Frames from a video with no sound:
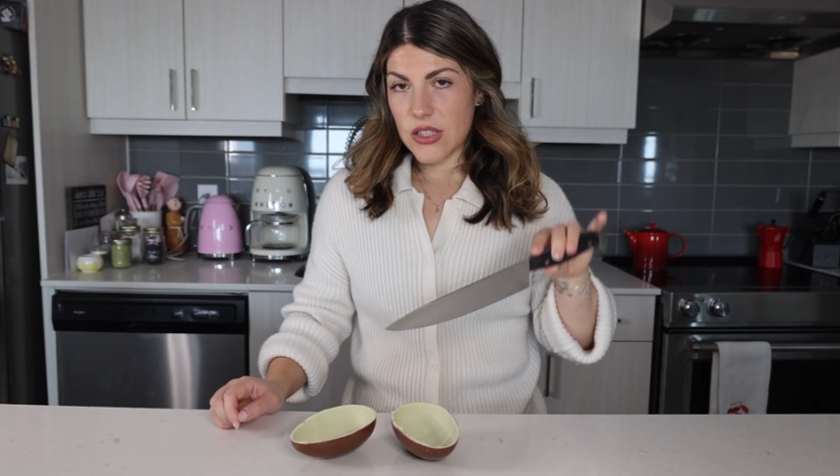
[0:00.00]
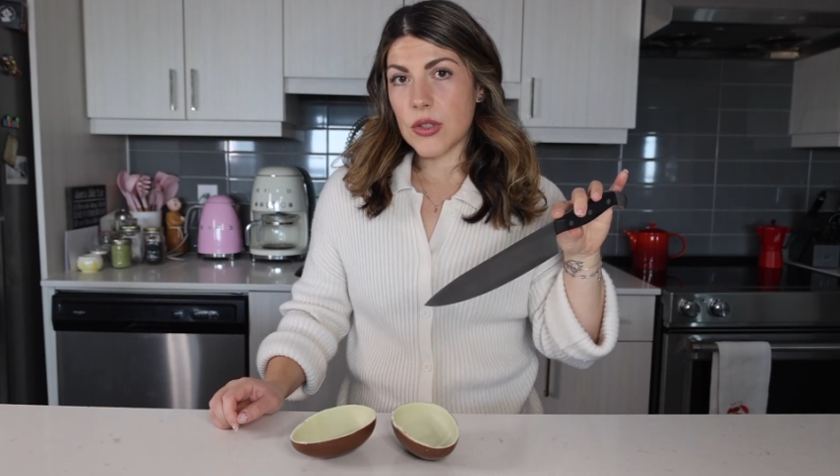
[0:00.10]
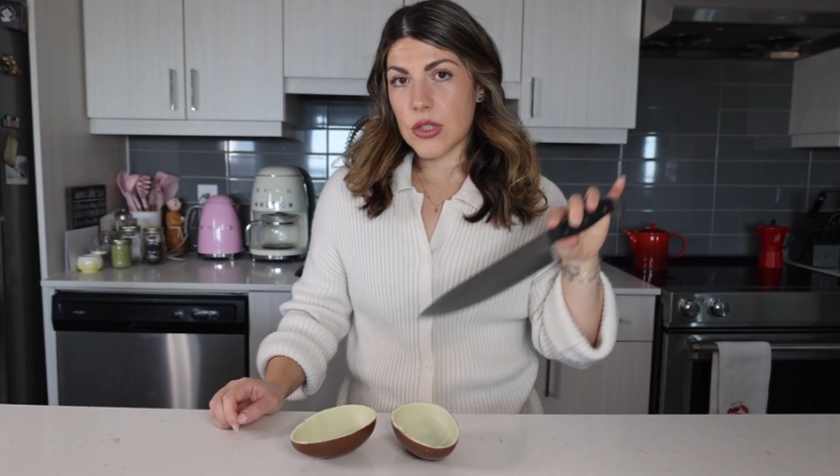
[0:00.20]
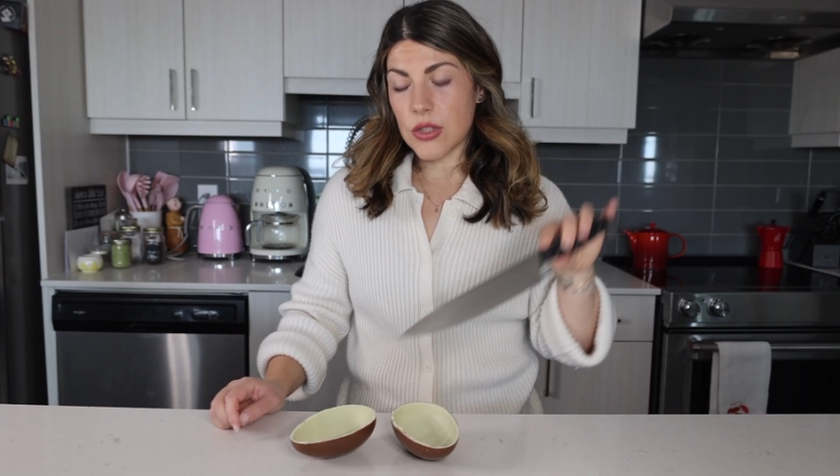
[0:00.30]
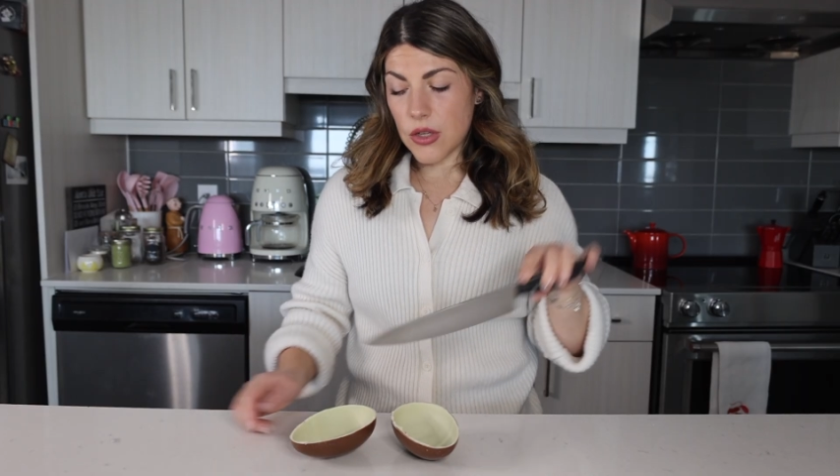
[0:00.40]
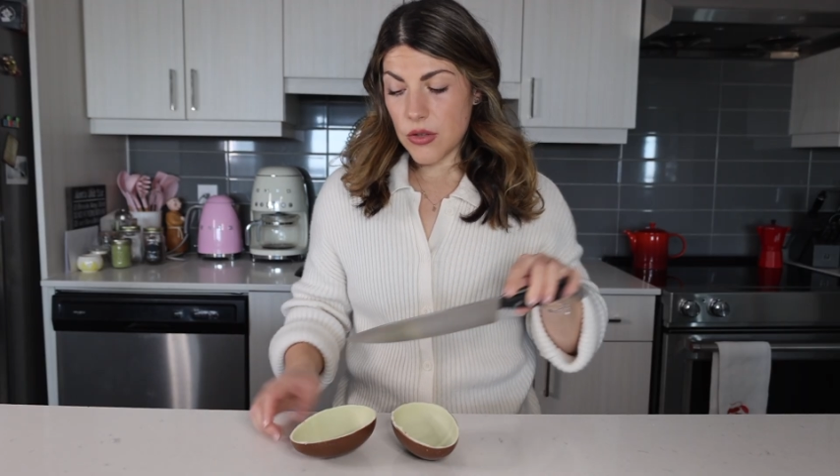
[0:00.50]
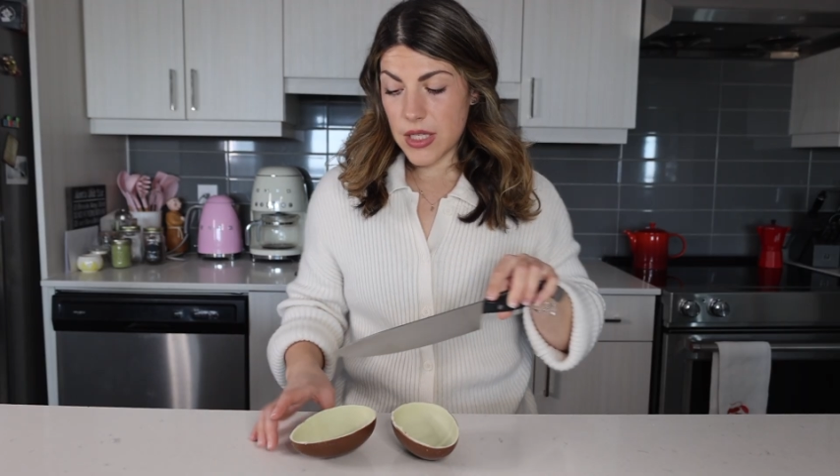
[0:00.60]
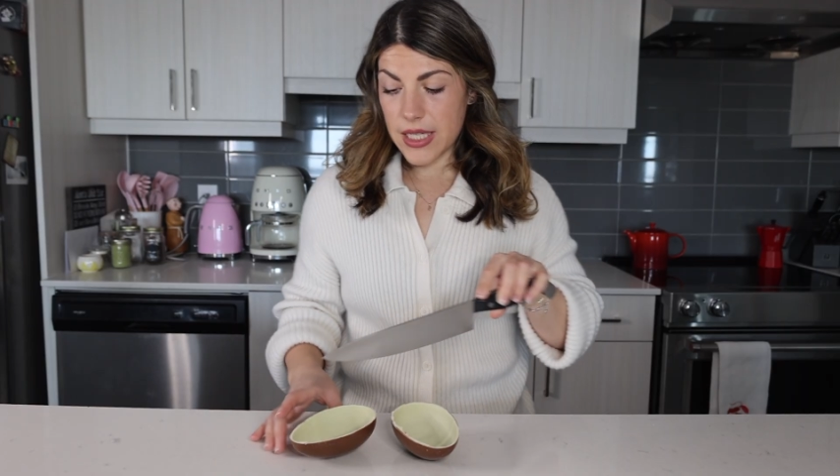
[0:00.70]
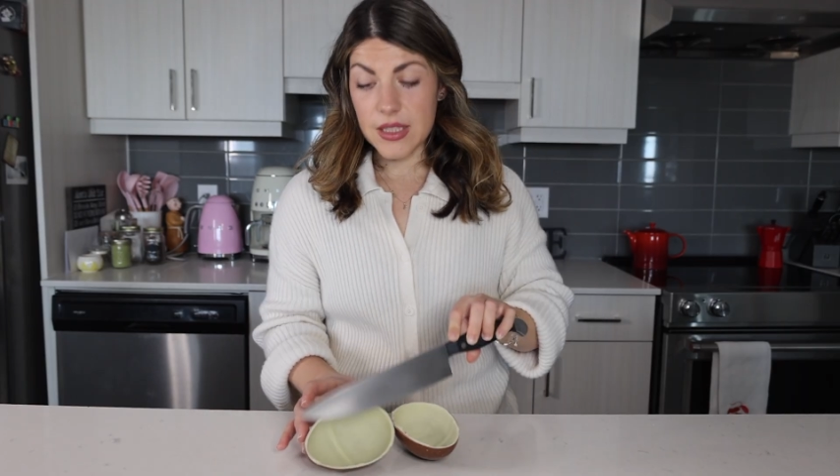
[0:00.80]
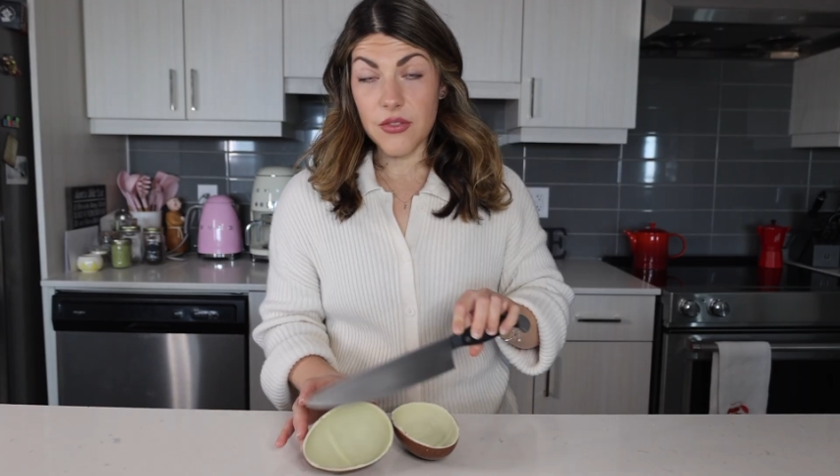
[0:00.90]

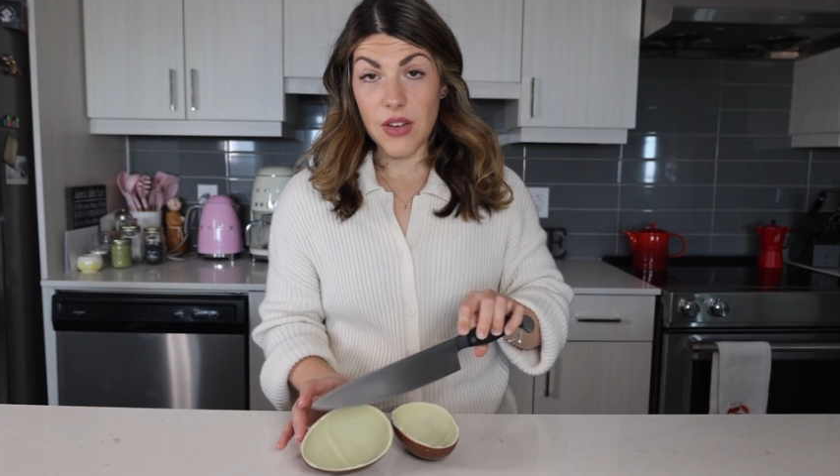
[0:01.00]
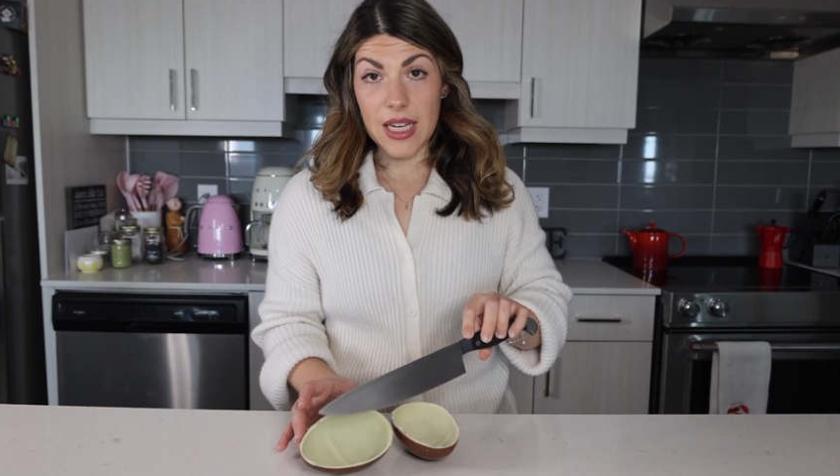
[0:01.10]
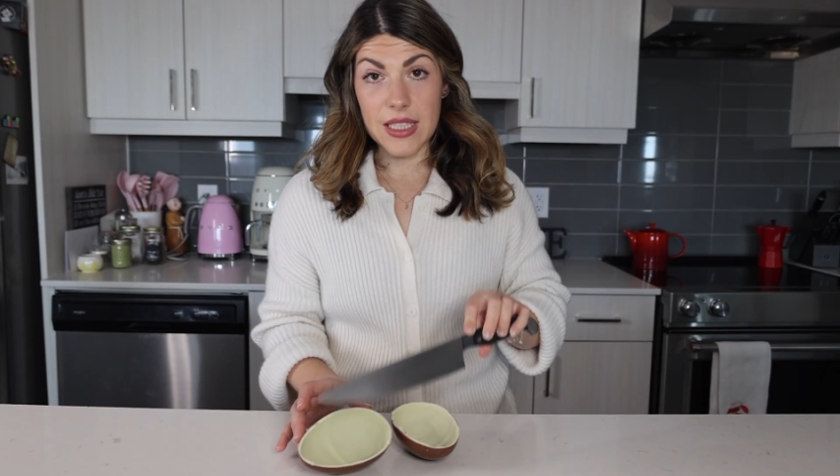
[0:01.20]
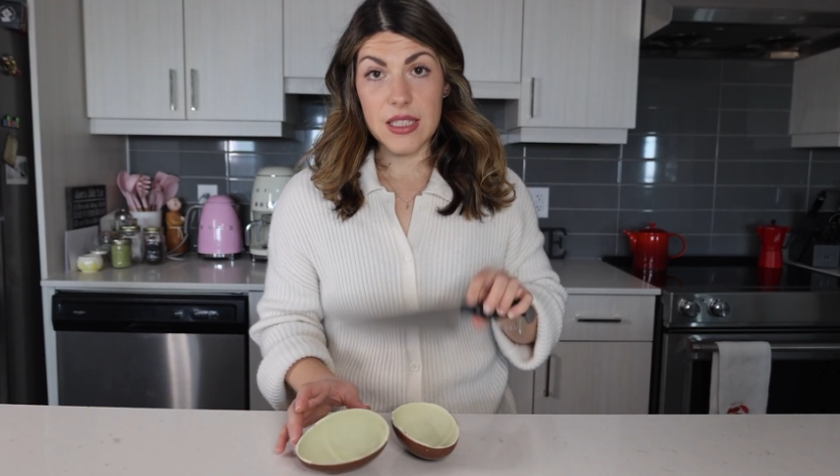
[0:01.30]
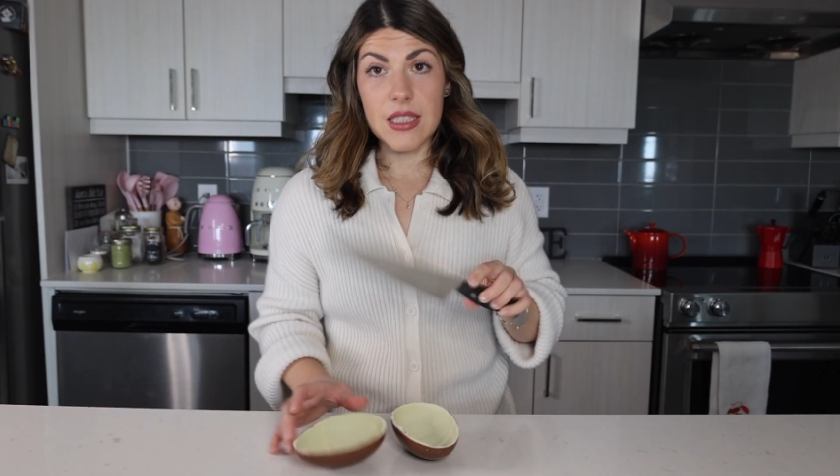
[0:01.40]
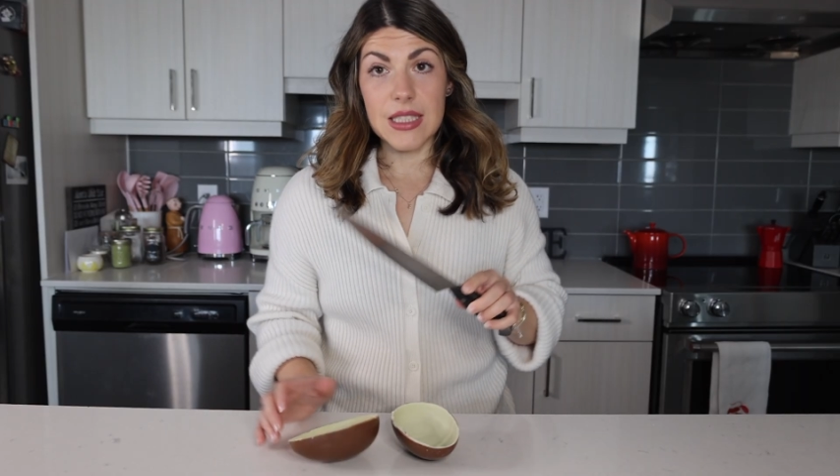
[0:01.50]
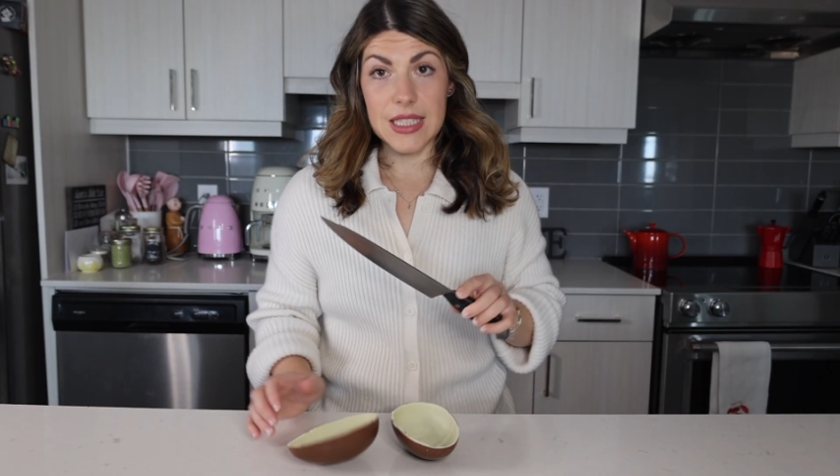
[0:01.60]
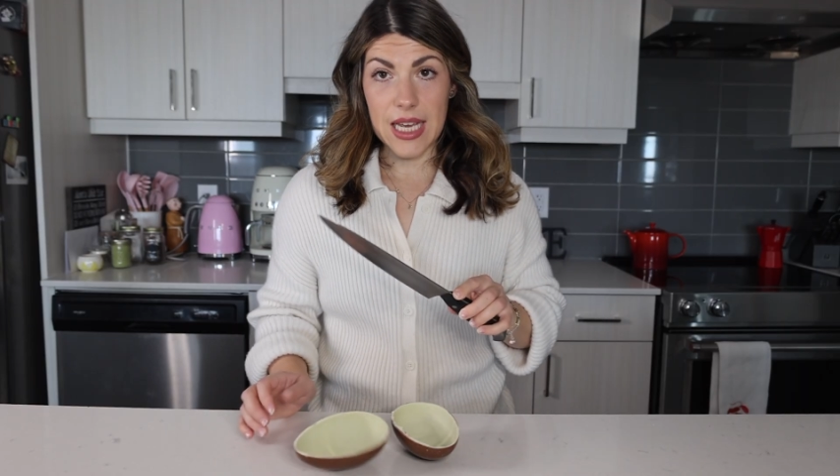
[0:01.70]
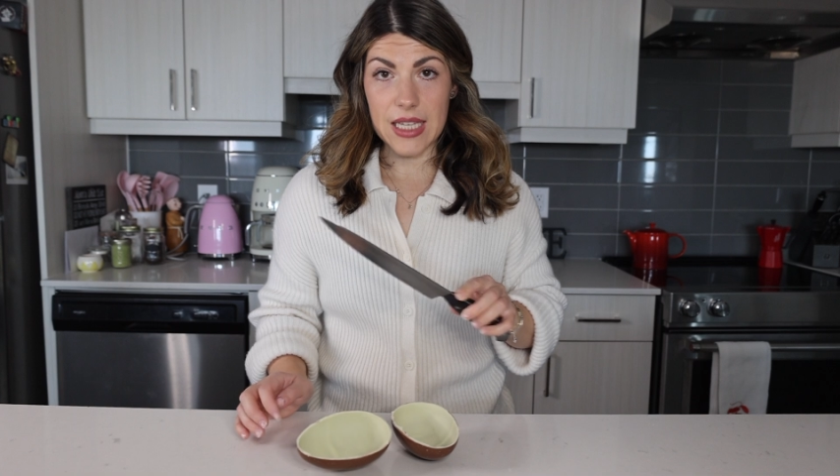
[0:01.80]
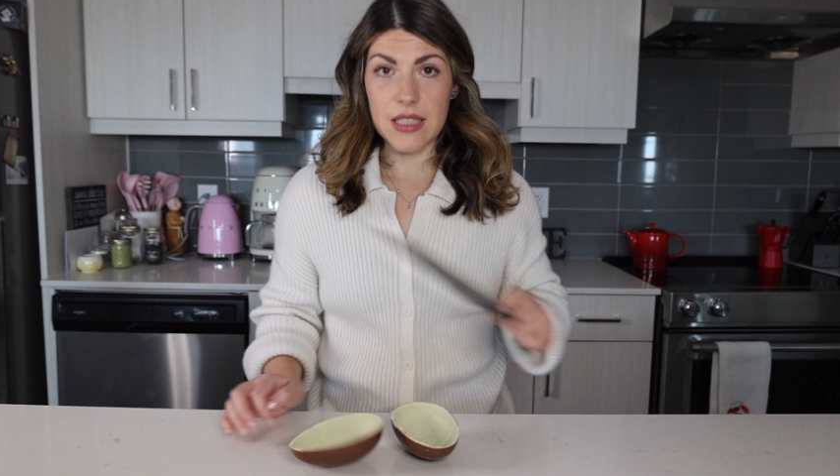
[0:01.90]
slowly divide the egg.